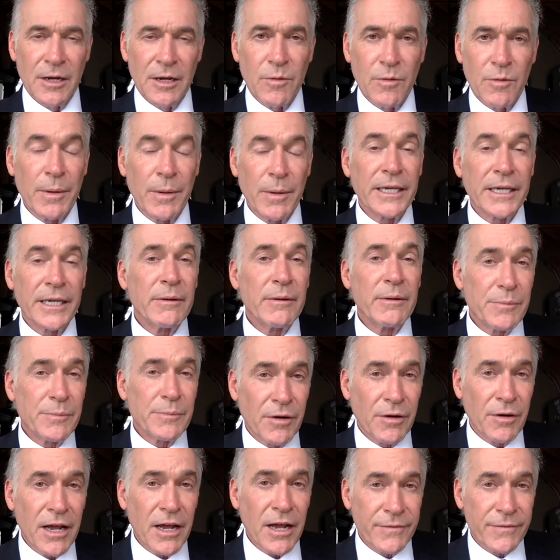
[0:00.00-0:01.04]
Well, by going
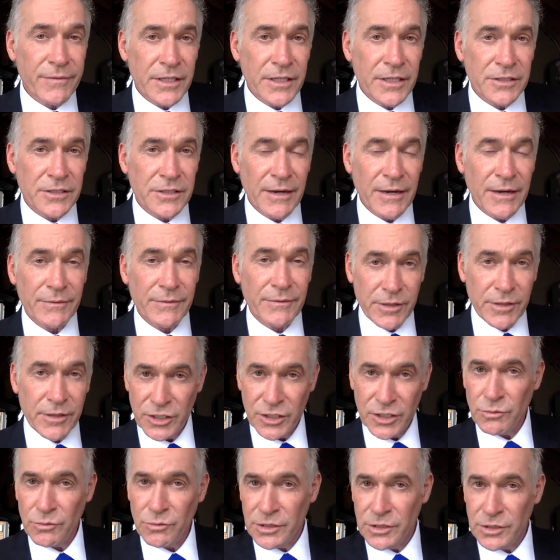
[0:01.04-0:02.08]
private, you have the
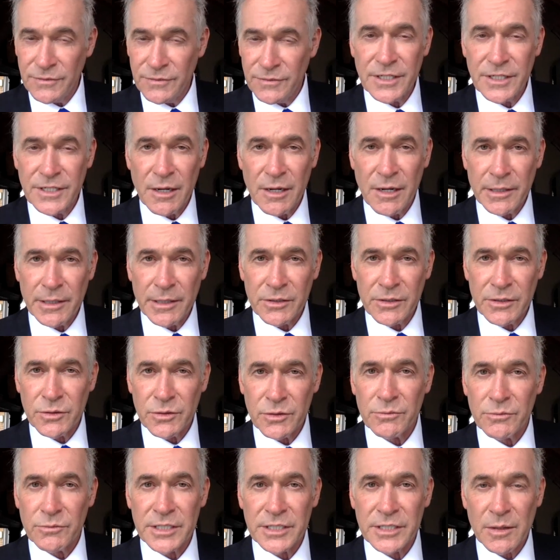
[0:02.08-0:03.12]
reassurance of knowing that
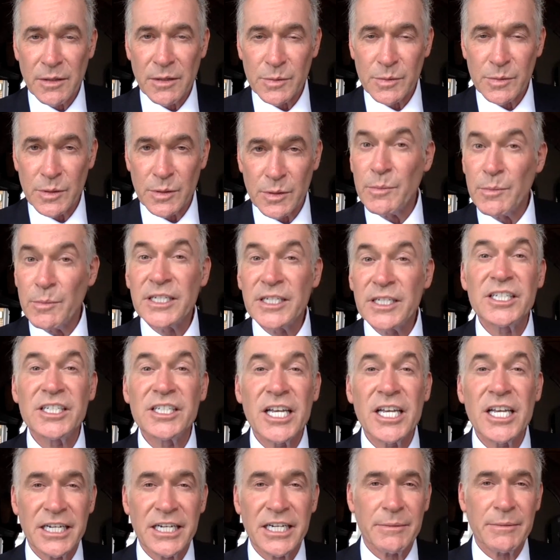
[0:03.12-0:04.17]
your results will almost
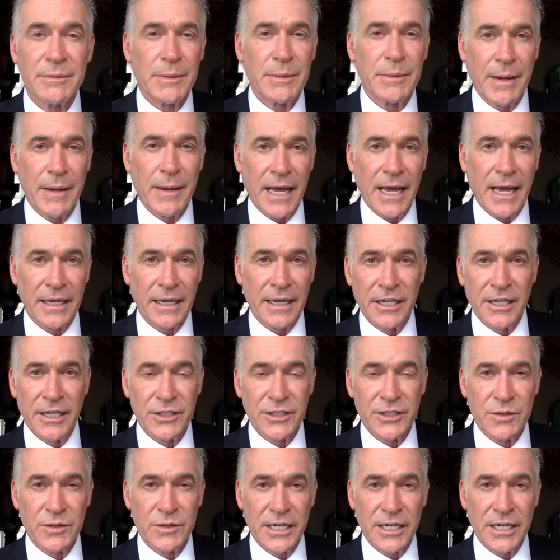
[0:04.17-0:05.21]
certainly be back,
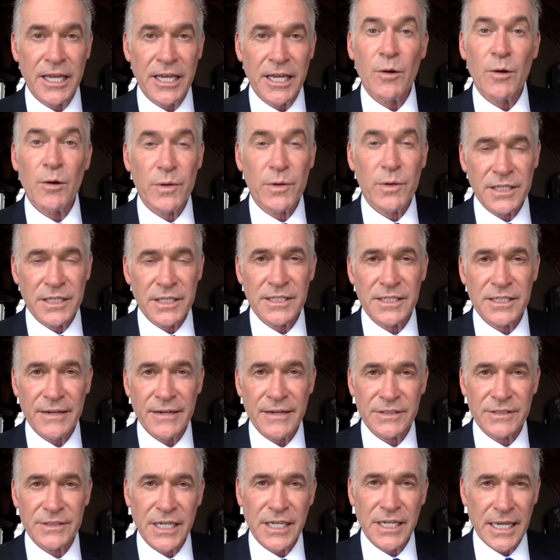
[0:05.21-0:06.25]
usually within
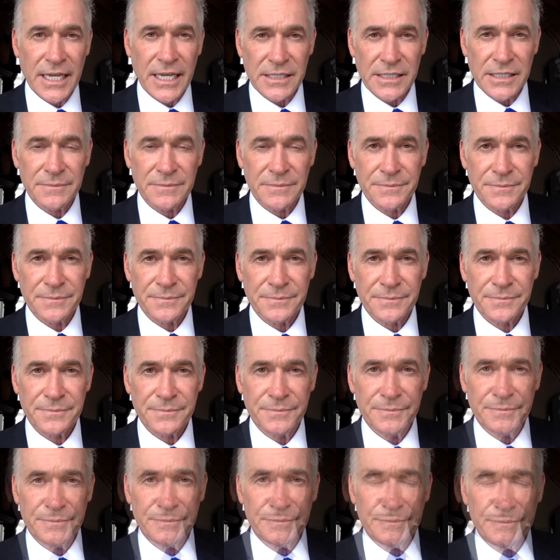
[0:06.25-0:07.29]
7 days.
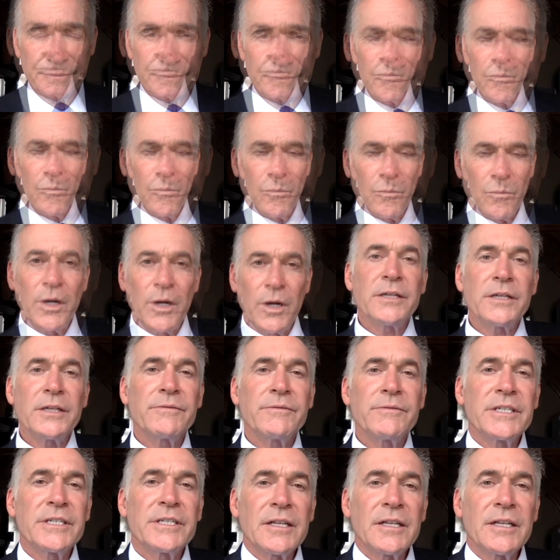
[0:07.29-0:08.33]
Why aren't the
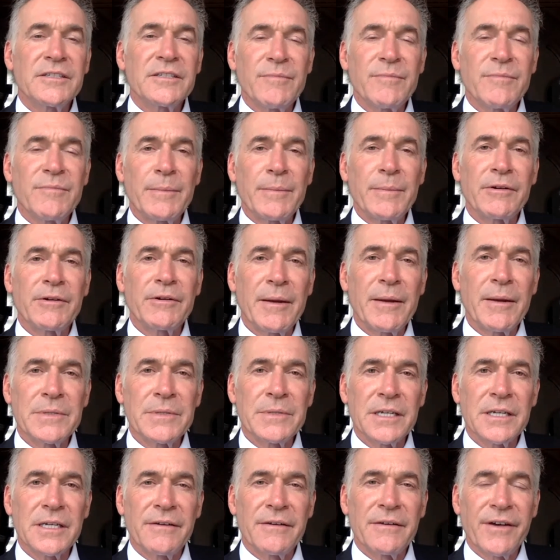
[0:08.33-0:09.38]
results of
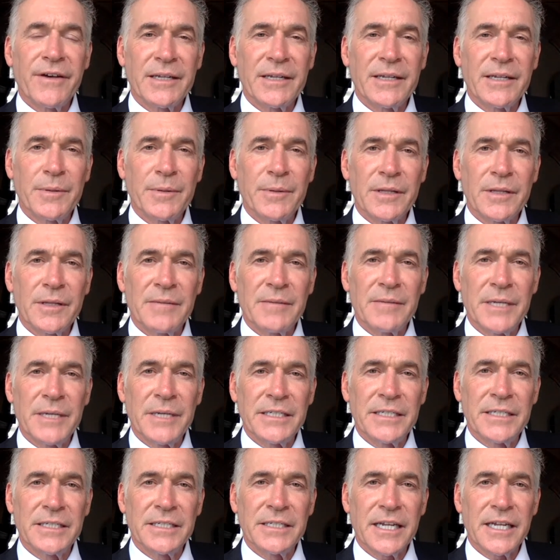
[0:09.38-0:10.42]
mammograms available
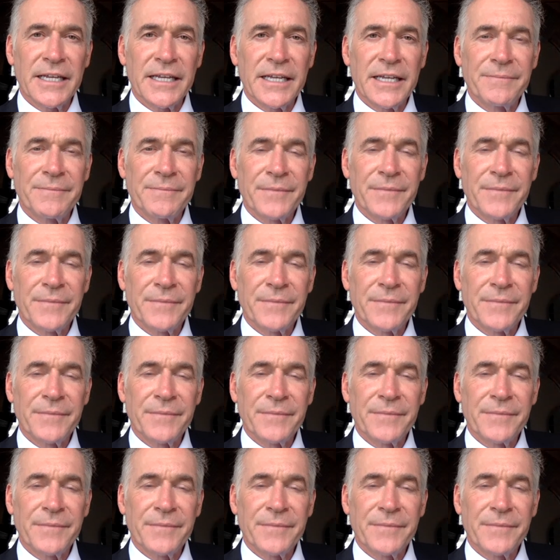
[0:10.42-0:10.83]
immediately?